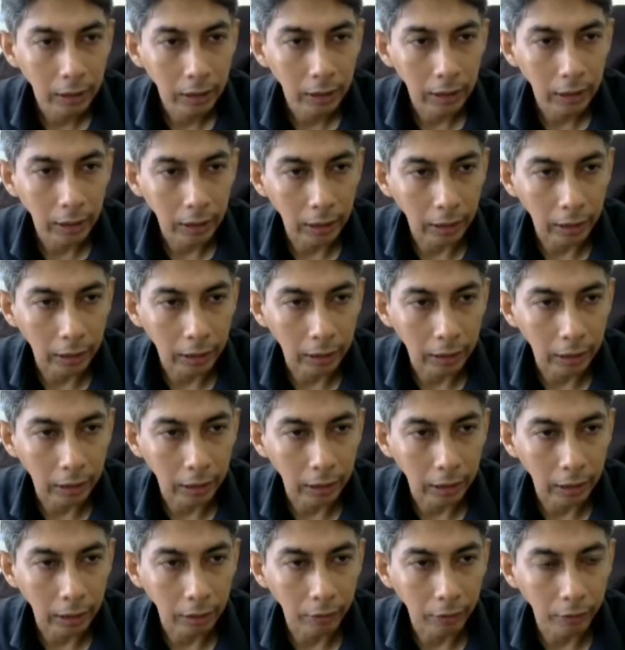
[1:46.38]
and
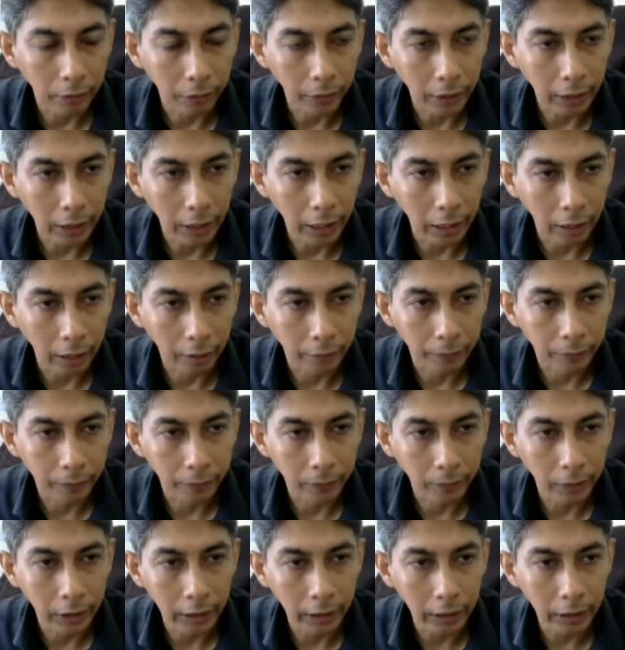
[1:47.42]
we have
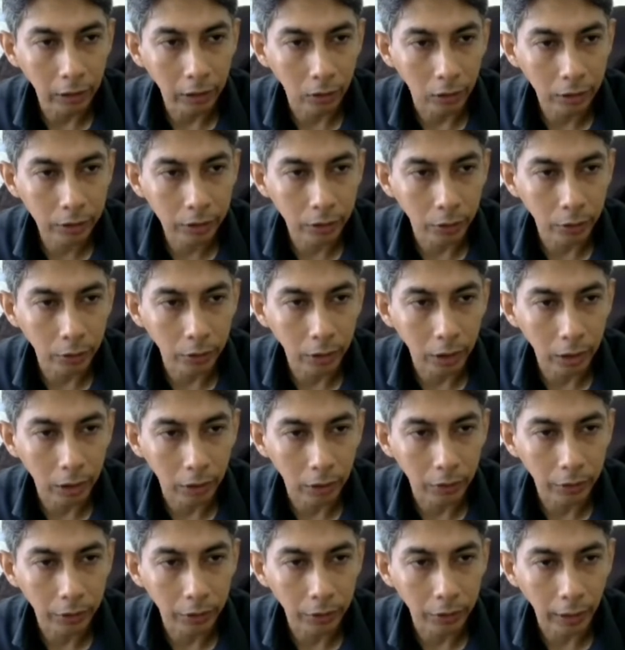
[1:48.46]
learned also
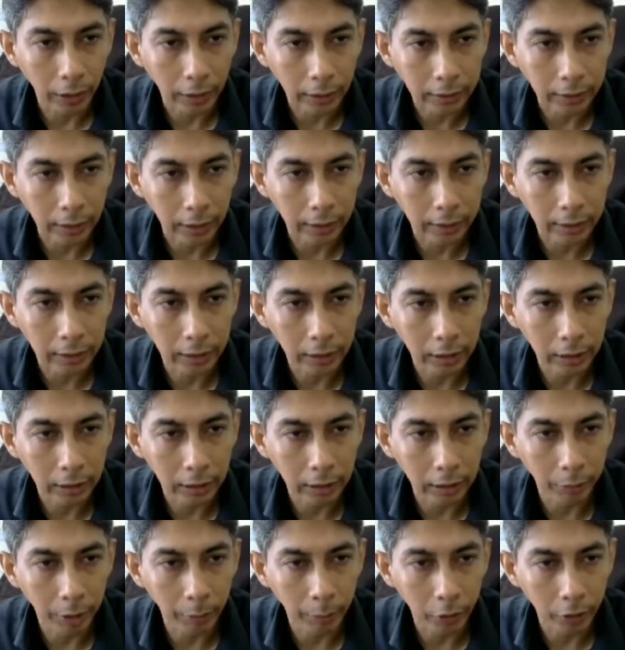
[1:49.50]
how to access the
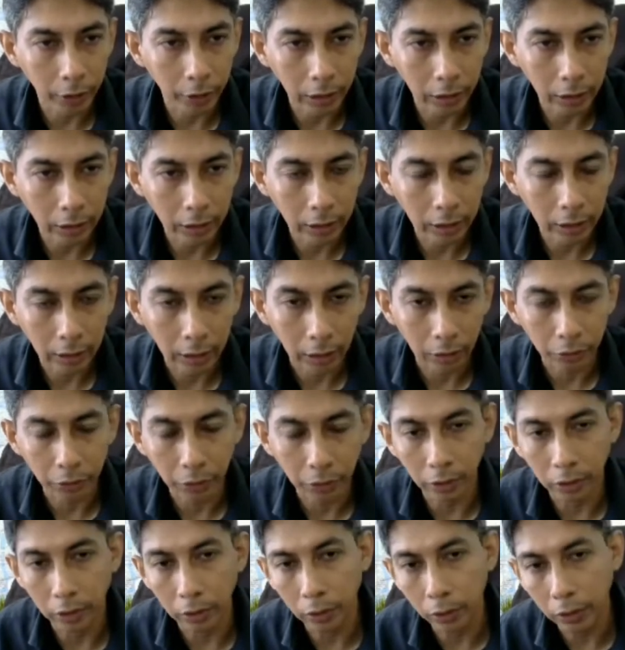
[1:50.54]
memory, how to
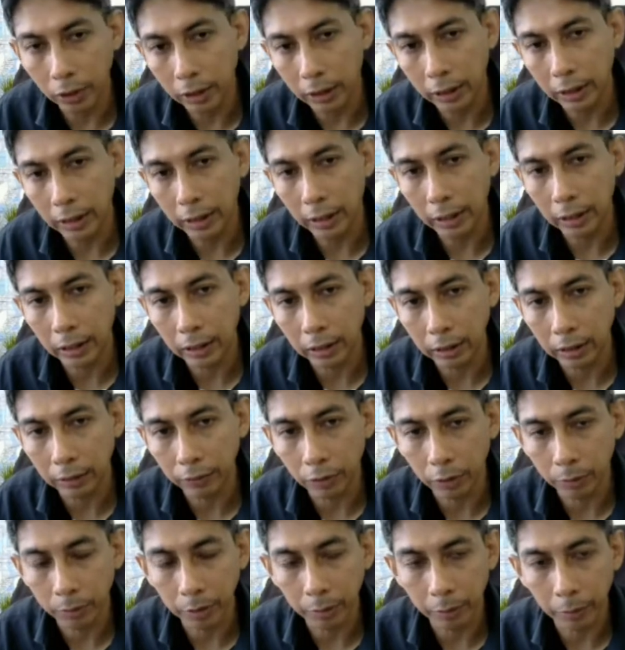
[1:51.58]
load the data
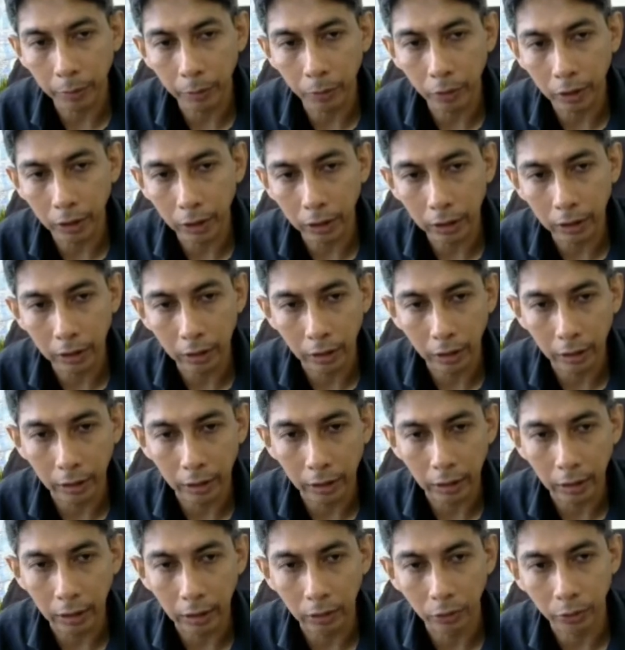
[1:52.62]
from the memory,
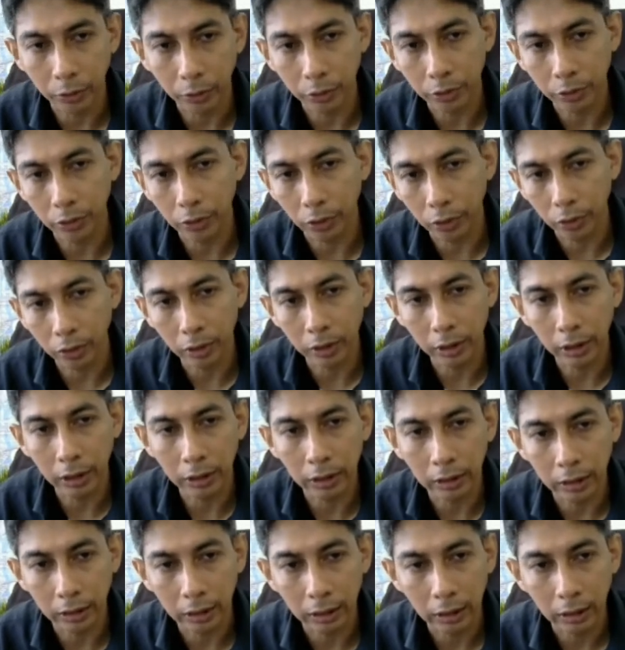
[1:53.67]
and how to store
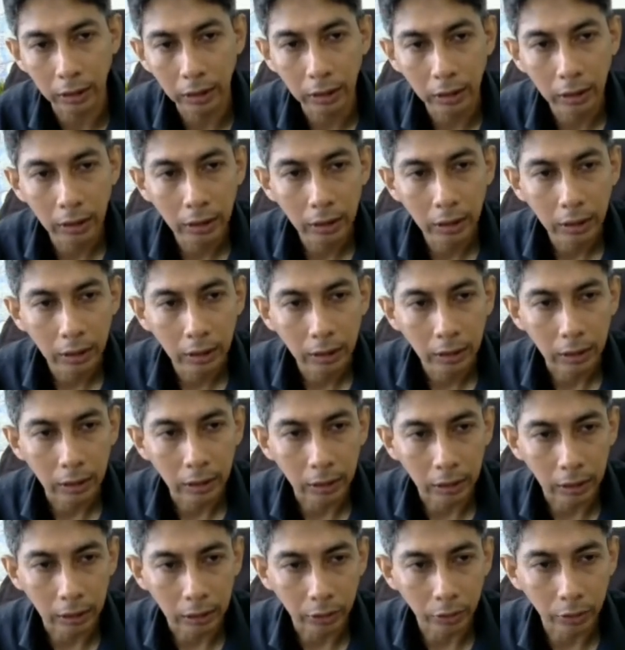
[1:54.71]
data
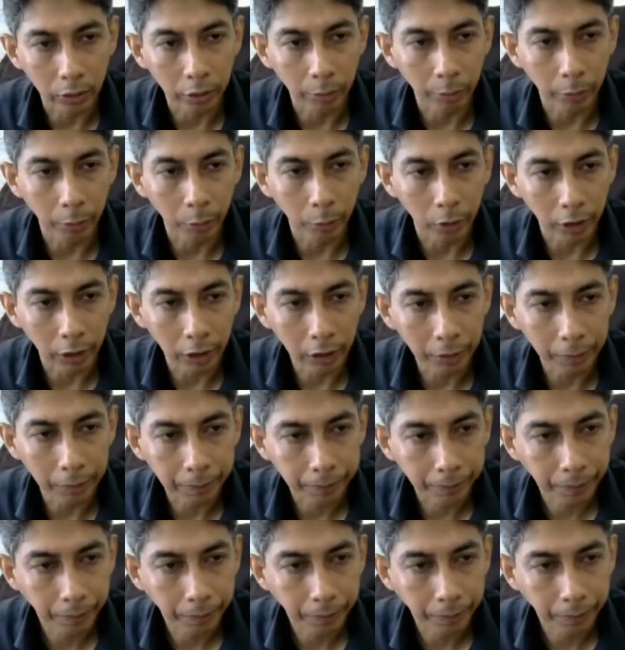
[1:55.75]
to the memory.